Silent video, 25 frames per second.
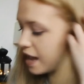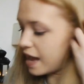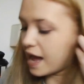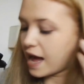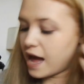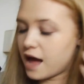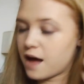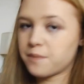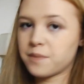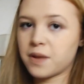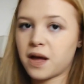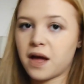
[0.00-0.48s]

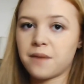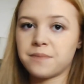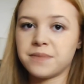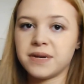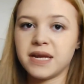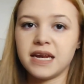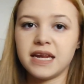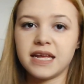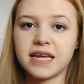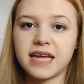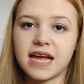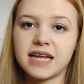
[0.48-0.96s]
I'm
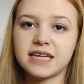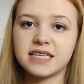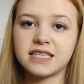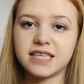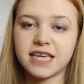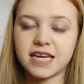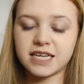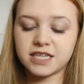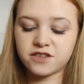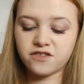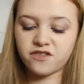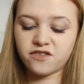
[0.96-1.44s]
nearly getting to
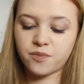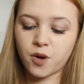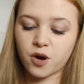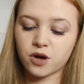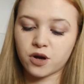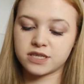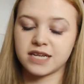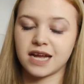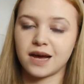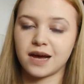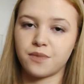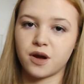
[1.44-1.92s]
the end of the
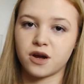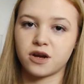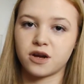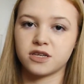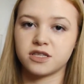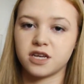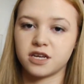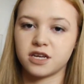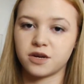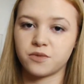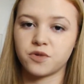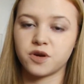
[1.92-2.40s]
box now, but because
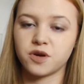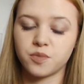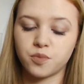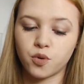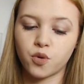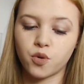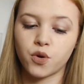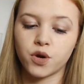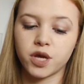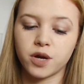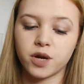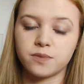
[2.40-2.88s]
I don't want to
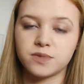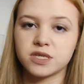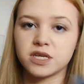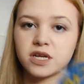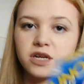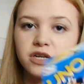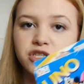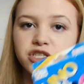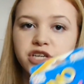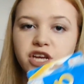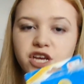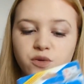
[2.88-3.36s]
bore you, I'm just
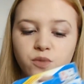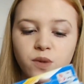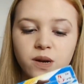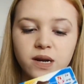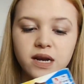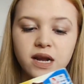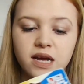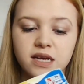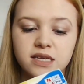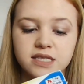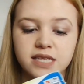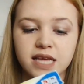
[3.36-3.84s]
going to show you one
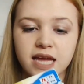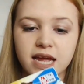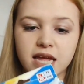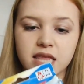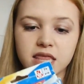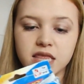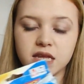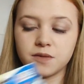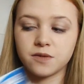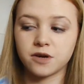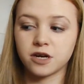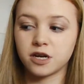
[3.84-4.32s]
last thing
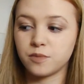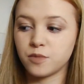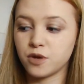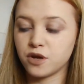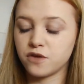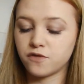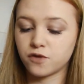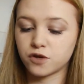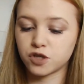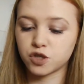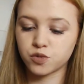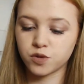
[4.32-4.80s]
and then I'm going to
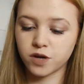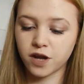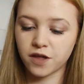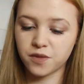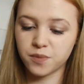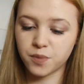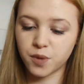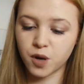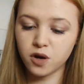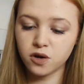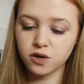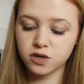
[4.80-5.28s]
move on to another
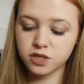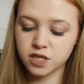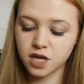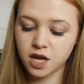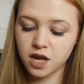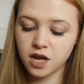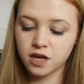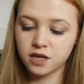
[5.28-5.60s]
box.